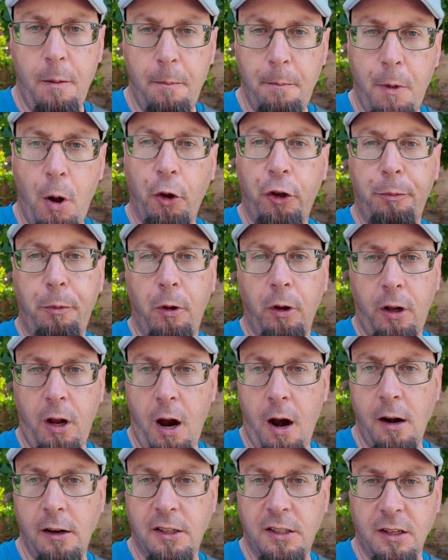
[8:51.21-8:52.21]
multiple
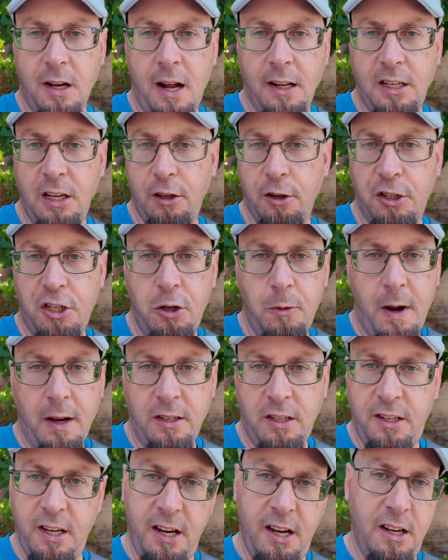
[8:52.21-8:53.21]
card slots, either 2
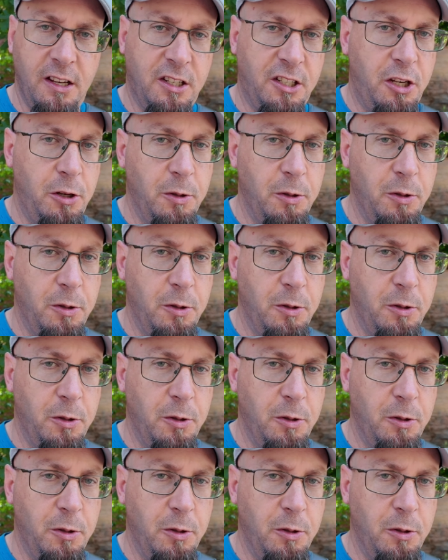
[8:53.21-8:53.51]
SDs,